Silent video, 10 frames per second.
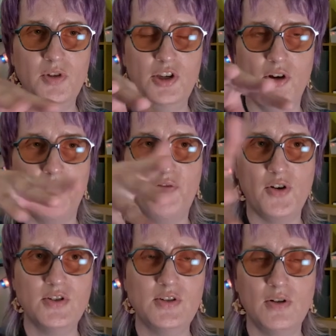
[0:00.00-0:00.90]
you know,
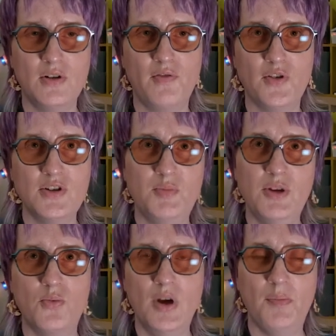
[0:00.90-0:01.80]
first, first be
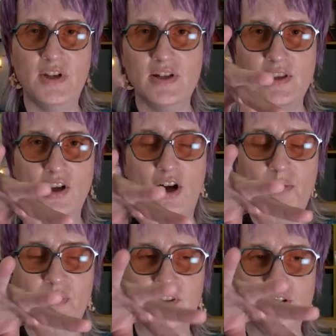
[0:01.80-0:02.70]
whipped into the
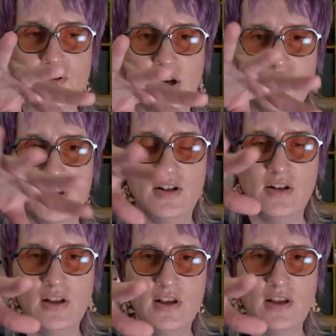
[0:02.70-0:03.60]
opposite
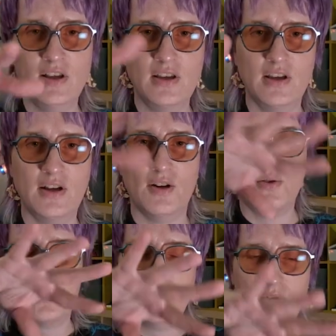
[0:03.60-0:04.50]
direction, you know,
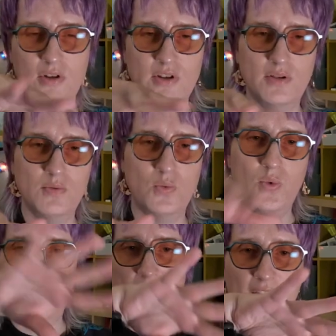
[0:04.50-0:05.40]

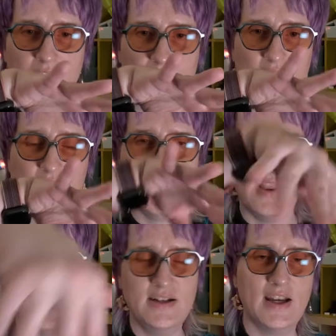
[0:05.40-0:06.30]
whip like this and
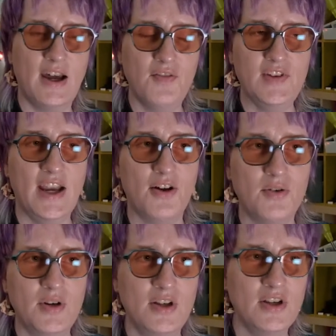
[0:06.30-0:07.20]
then dive
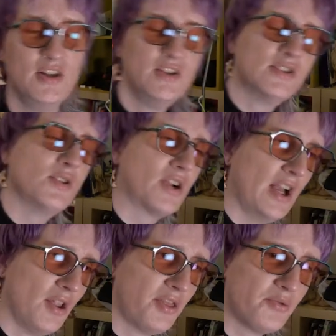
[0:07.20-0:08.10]
down. So you're
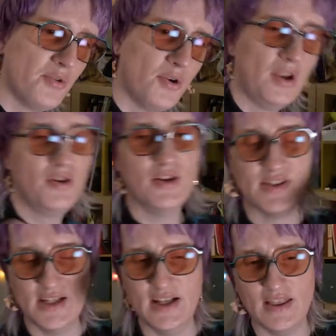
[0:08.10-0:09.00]
kind of thrown out of your
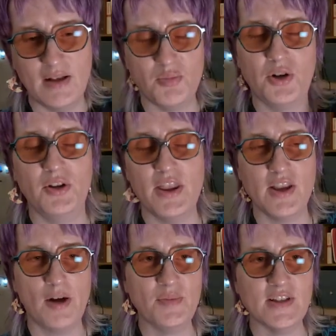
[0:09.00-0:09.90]
seat and then pulled in the
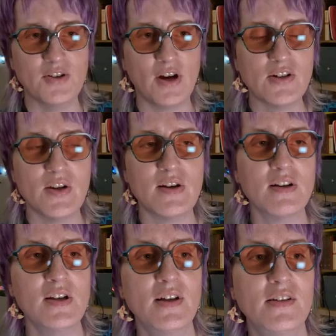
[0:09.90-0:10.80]
opposite direction.
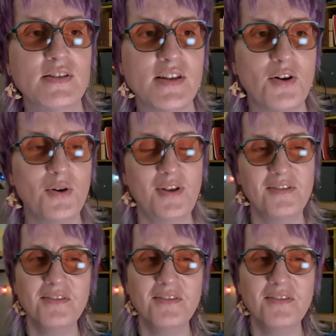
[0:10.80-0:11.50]
So